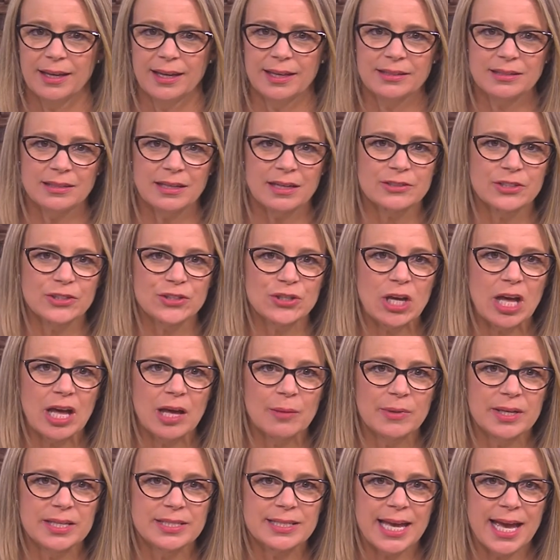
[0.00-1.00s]
And Dr.
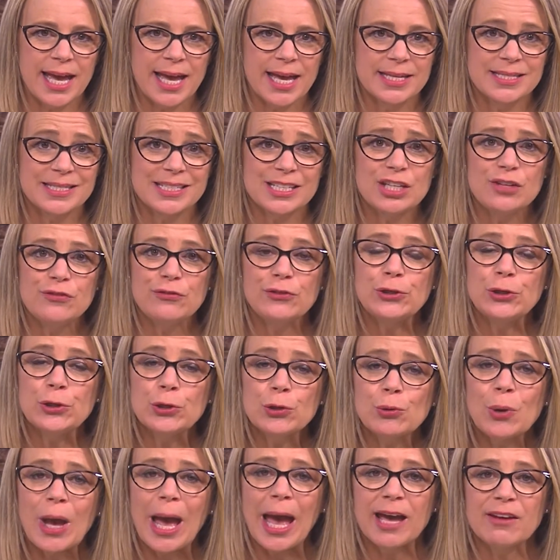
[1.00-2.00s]
Thomas adds, if
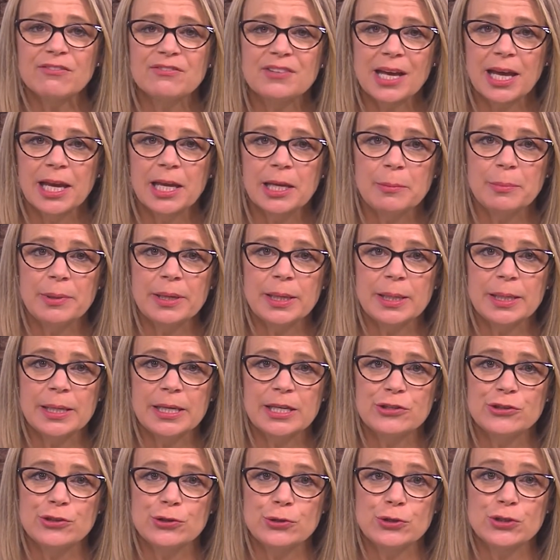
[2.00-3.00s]
you have
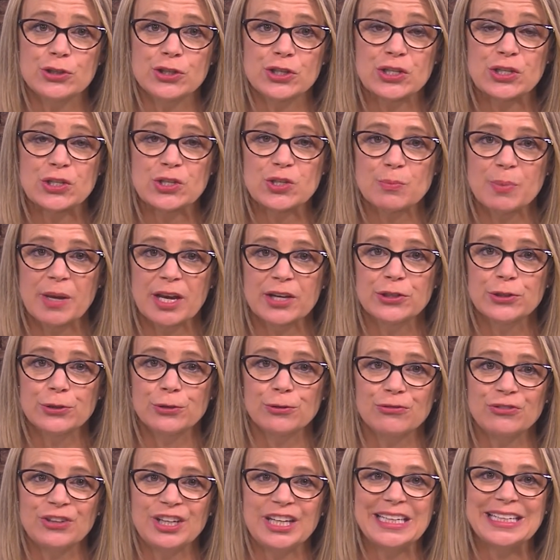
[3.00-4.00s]
diabetes, you should inspect your
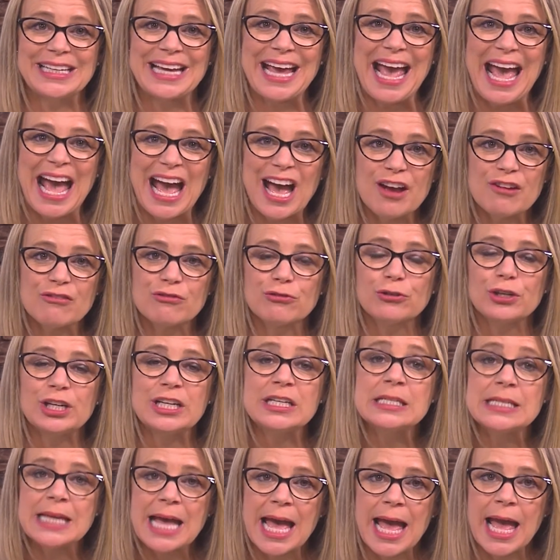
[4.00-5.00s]
feet every
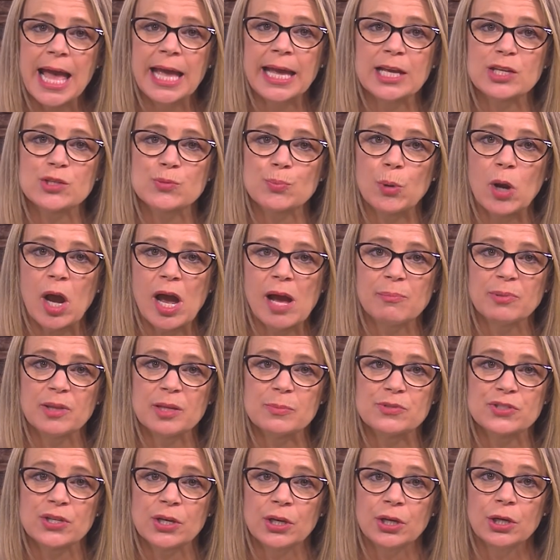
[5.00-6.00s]
day as
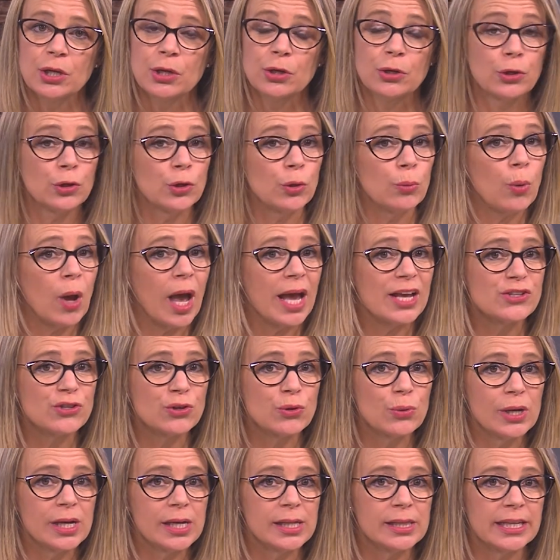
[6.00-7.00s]
problems could arise
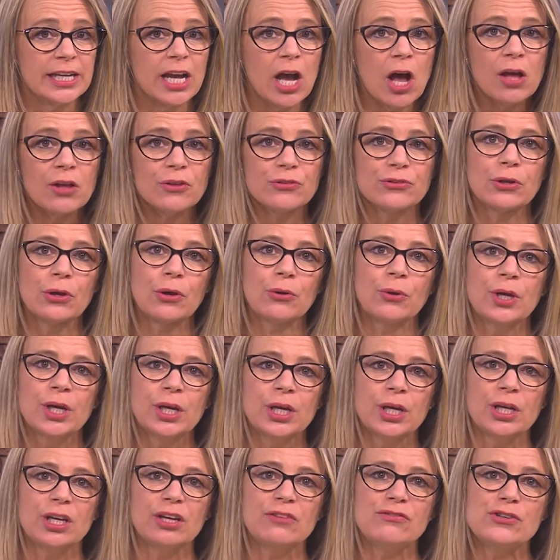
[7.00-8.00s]
quickly. Also,
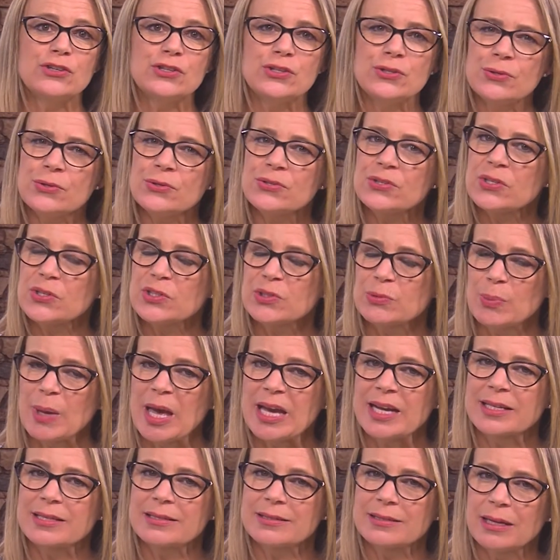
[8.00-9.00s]
if you do
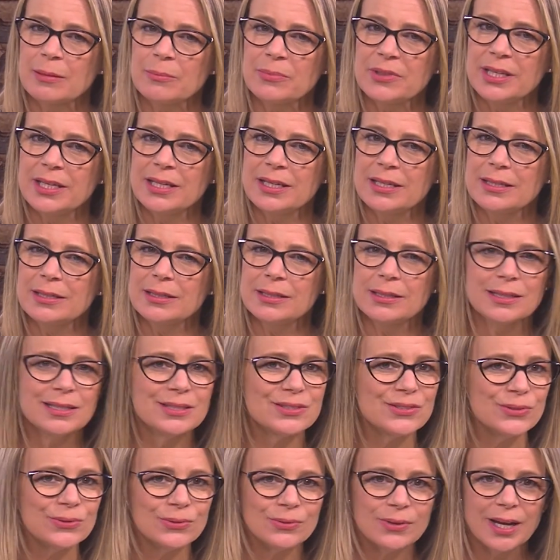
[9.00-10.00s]
suspect something
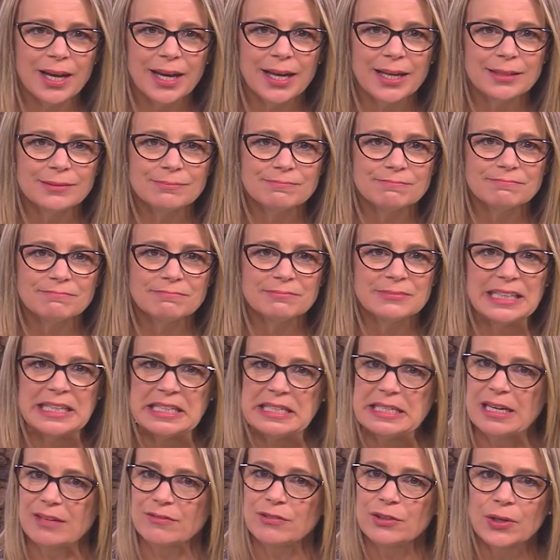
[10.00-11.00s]
isn't right, it
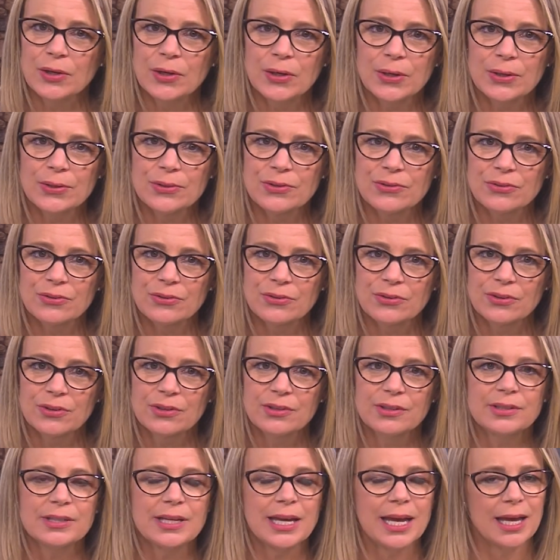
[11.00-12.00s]
never hurts
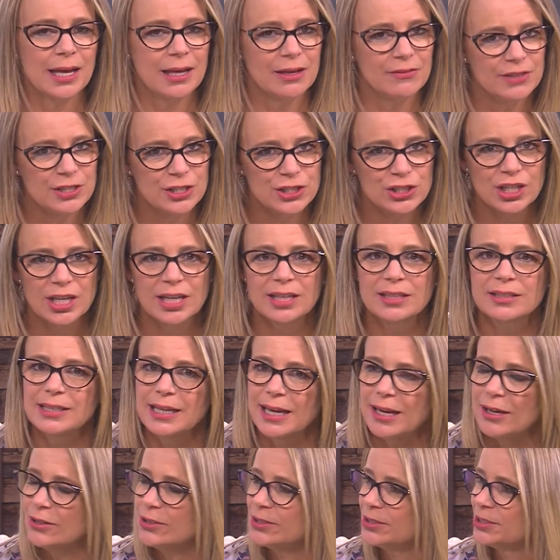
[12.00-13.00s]
to have it checked
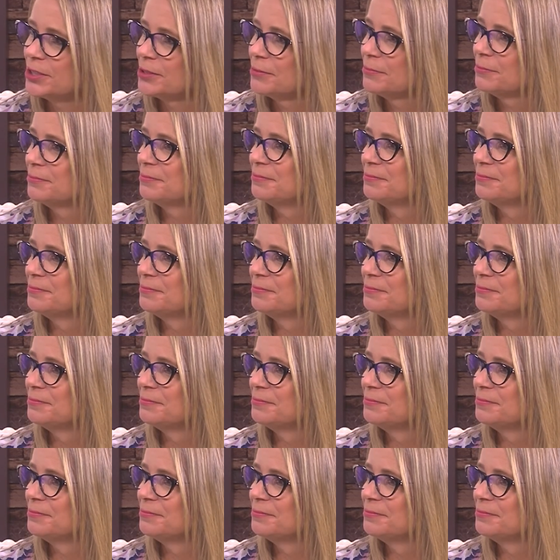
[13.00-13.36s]
out.